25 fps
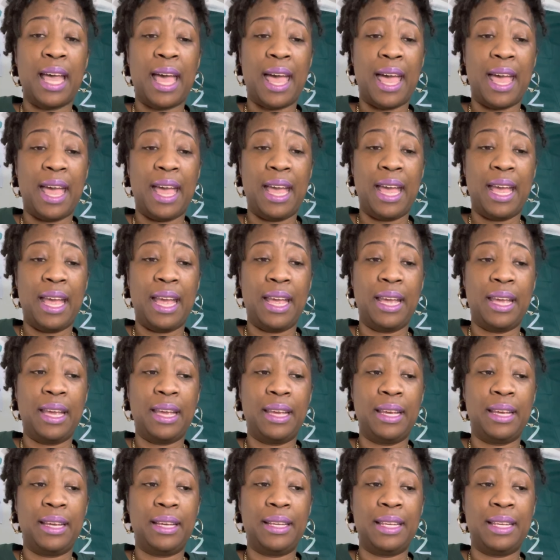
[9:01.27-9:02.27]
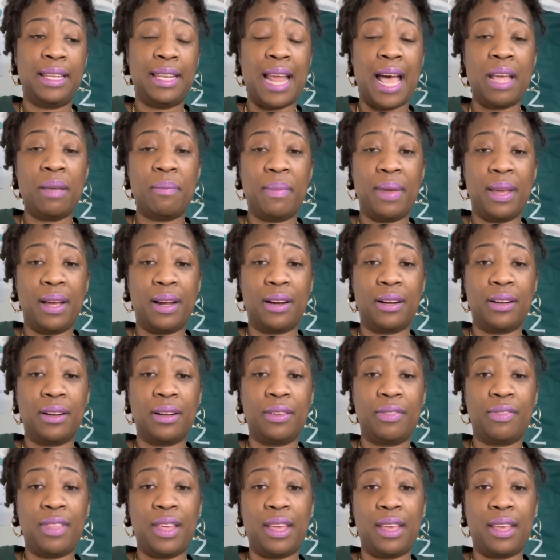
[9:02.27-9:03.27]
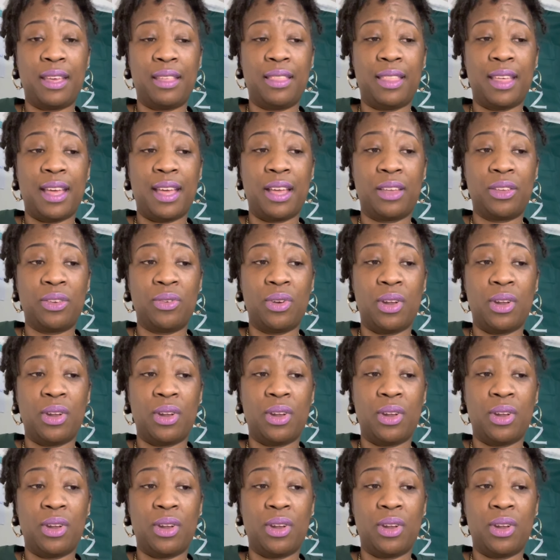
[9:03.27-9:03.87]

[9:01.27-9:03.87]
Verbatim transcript: a nightmare thinking that, you